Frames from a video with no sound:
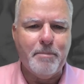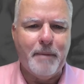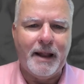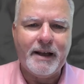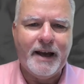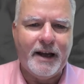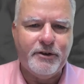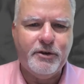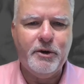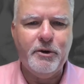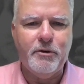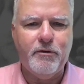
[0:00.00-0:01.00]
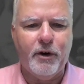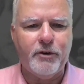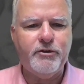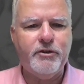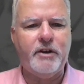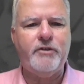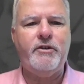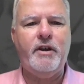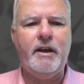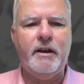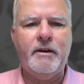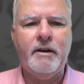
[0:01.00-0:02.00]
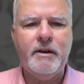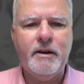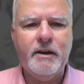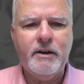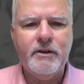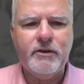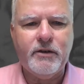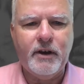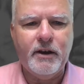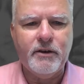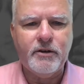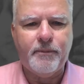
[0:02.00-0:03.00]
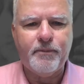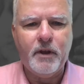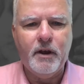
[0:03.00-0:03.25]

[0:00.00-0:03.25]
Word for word: Malachi 2, verse 16 says,